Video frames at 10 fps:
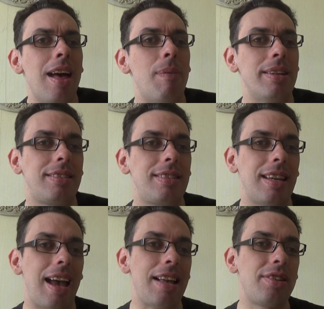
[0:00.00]
But
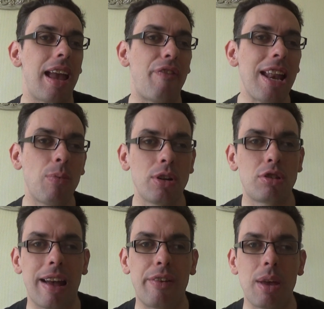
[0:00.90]
if anyone
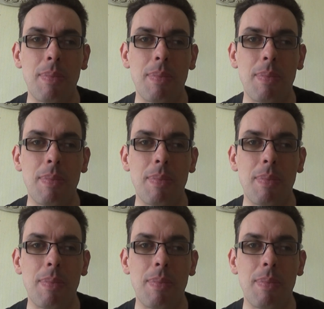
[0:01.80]
who's read the